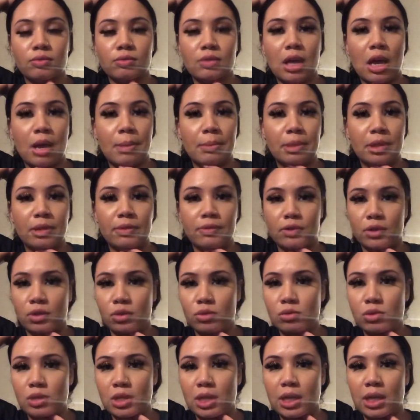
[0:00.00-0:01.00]
how many
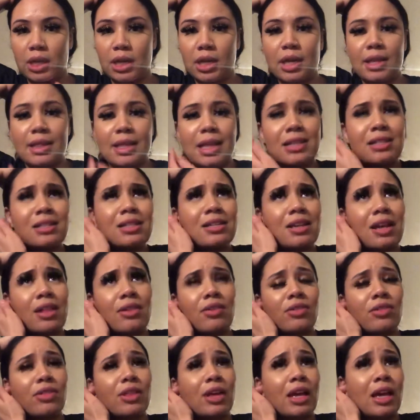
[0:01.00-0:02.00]
views I get. And that's
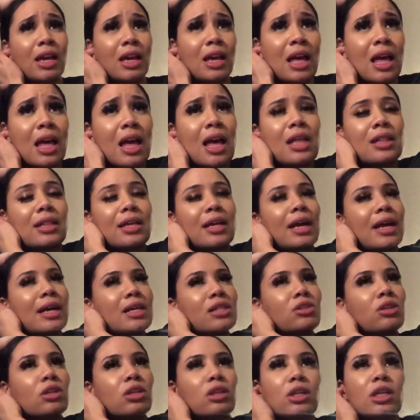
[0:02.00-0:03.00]
another thing. Like,
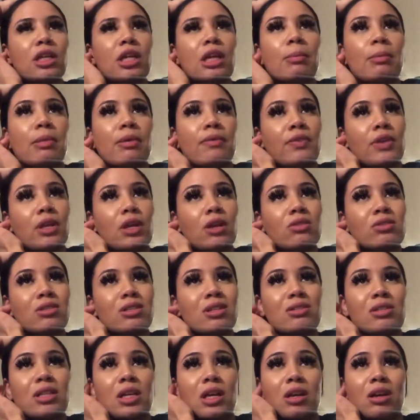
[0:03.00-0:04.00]
I started looking at my videos
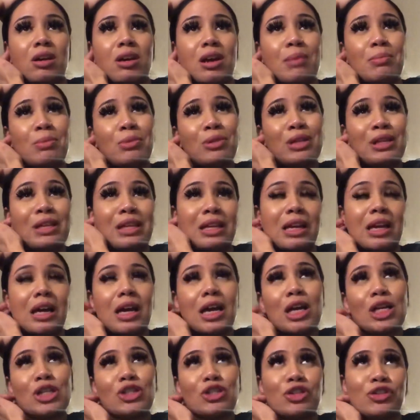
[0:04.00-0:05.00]
and I was like, I'm only getting
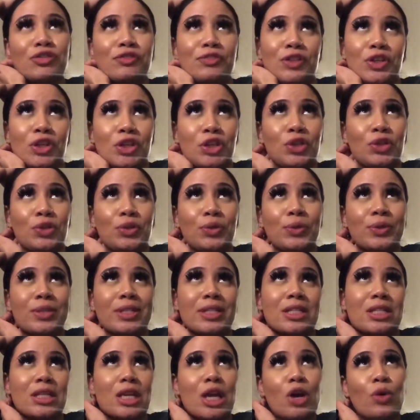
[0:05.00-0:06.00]
100 views.
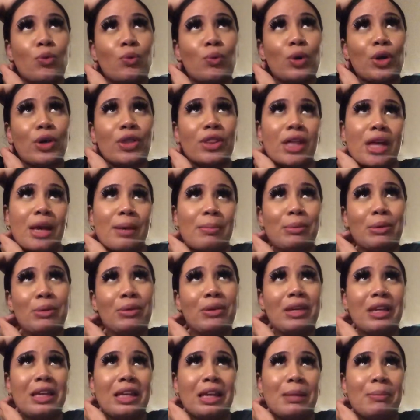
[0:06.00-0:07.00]
It's not worth
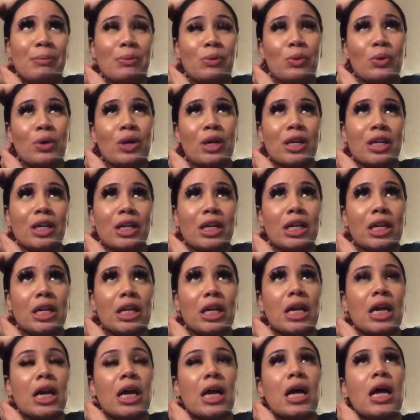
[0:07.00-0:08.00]
uploading anymore.
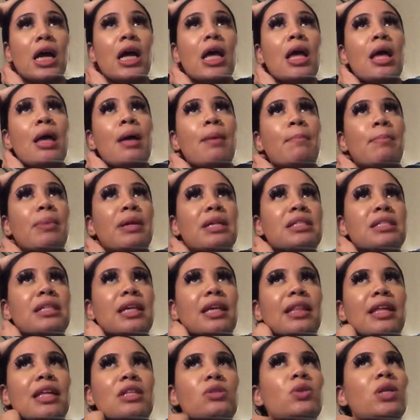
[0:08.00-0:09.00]
But it's
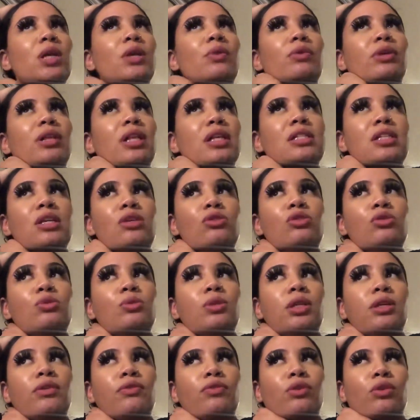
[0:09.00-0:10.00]
like, that's when I realized I was
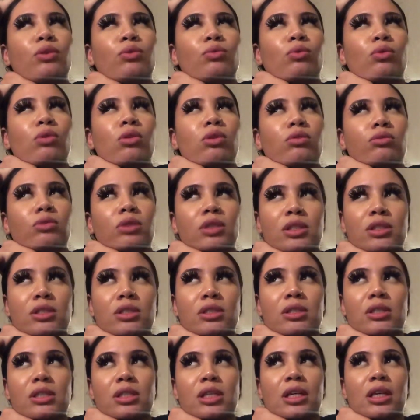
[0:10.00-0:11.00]
doing it for the wrong
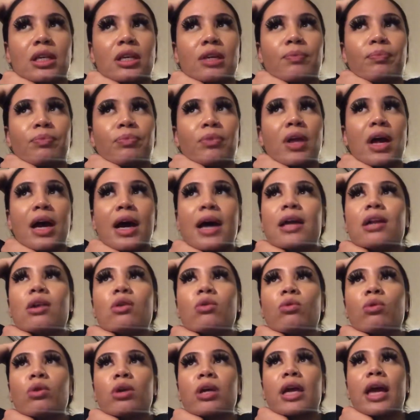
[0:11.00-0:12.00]
reasons. Like, I
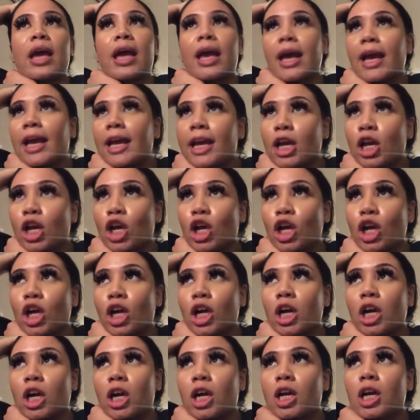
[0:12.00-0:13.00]
don't
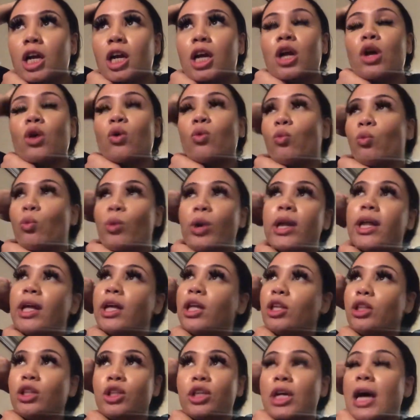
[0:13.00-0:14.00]
care
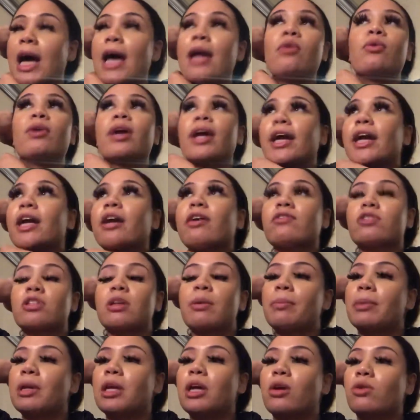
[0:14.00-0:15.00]
I don't care if
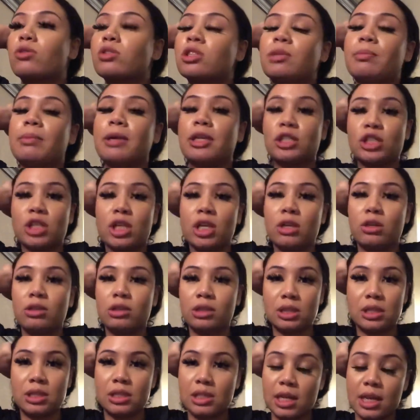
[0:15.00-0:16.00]
somebody goes to my
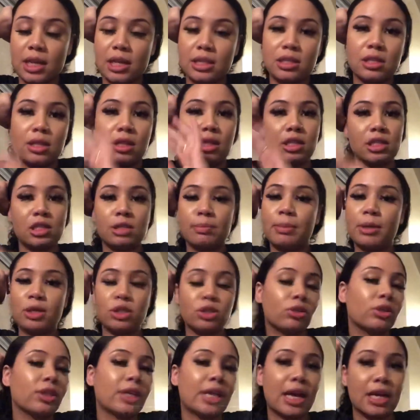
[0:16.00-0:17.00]
channel and says, this
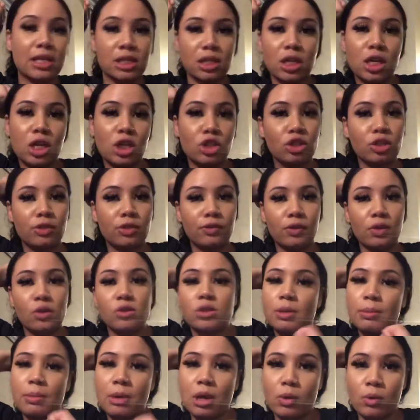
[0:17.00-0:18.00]
bitch only has 100
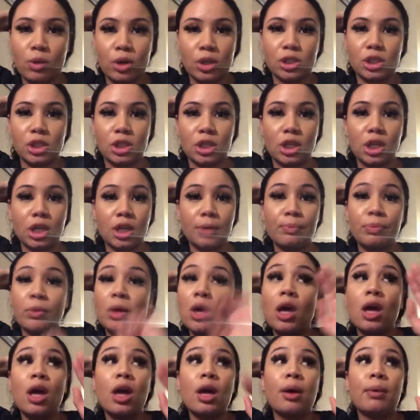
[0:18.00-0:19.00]
views, I'm not watching her.
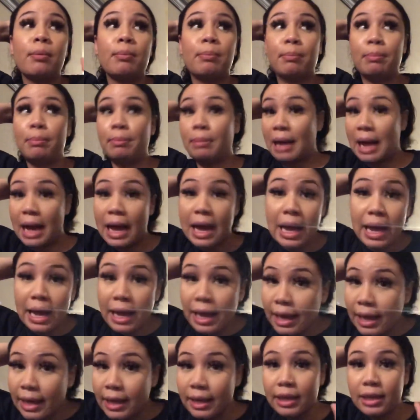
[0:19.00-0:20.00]

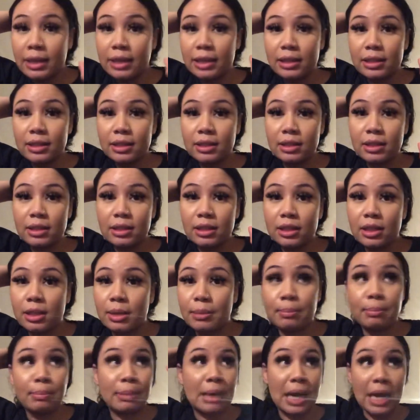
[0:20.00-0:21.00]
Bye.
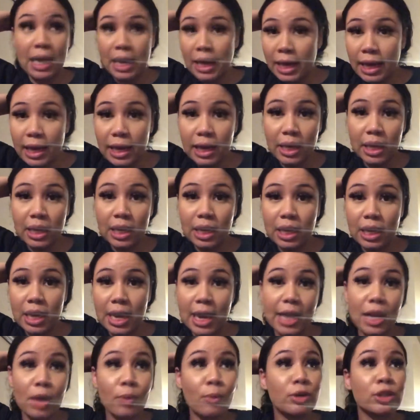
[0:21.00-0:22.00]

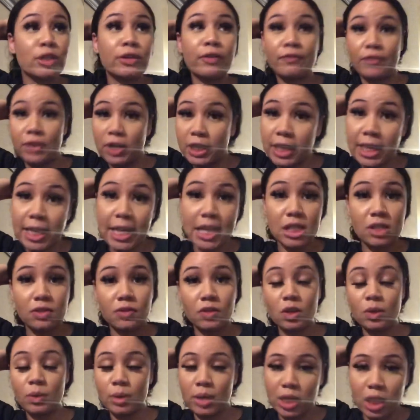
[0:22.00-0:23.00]
I didn't want your funky ass
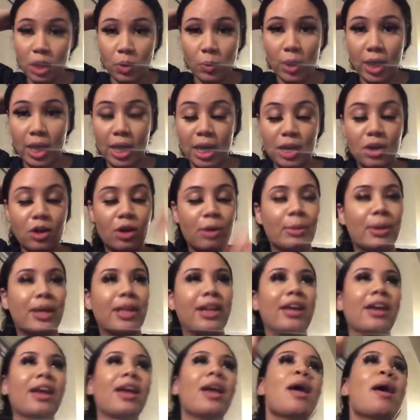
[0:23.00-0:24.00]
view anyway. No, I'm
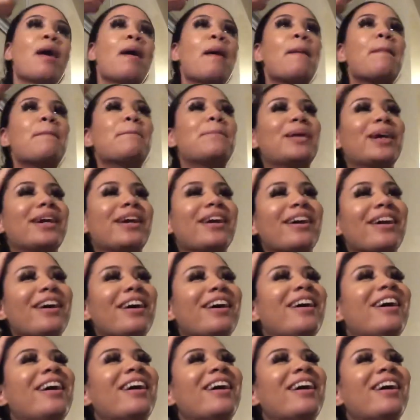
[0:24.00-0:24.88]
kidding. But